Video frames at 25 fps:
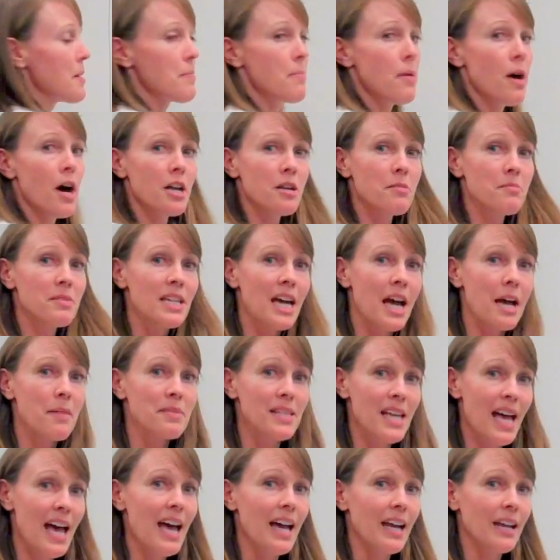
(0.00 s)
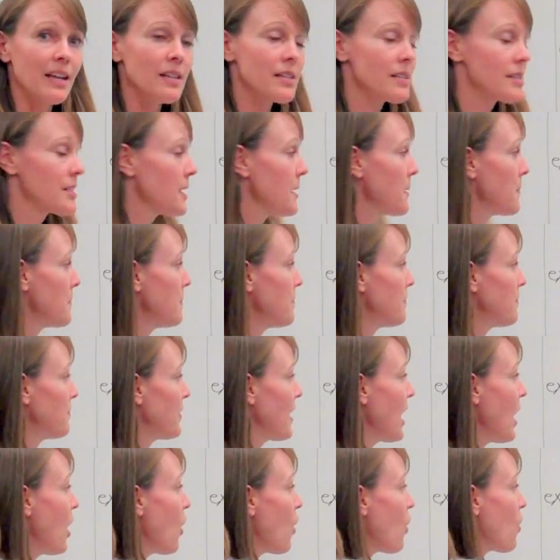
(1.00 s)
and bottom times x.
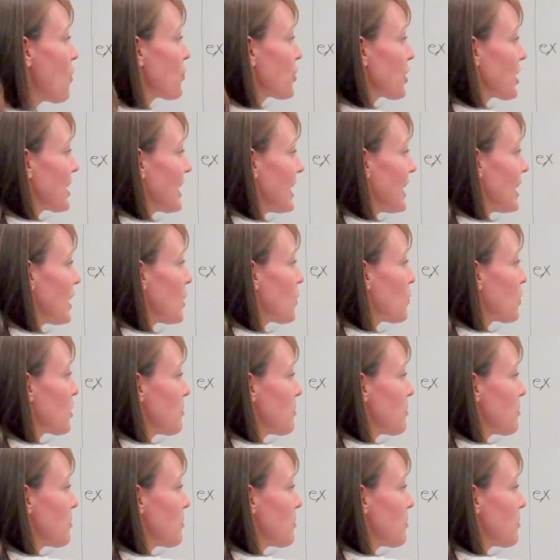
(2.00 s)
Over here,